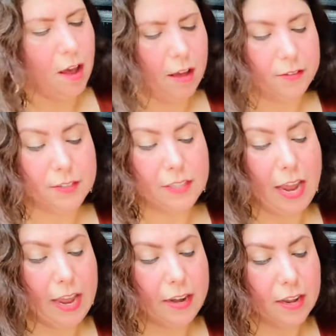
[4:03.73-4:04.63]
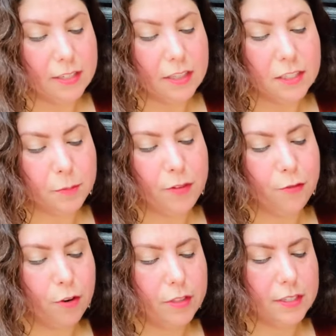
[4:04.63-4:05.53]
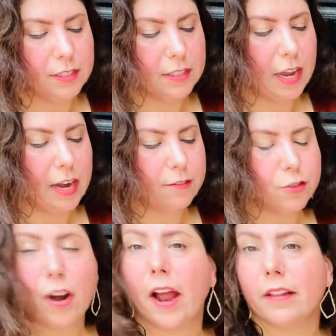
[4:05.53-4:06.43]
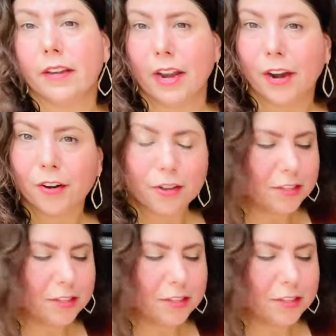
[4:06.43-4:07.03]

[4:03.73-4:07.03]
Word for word: Obviously, I had not done this before. This is kind of trial and error.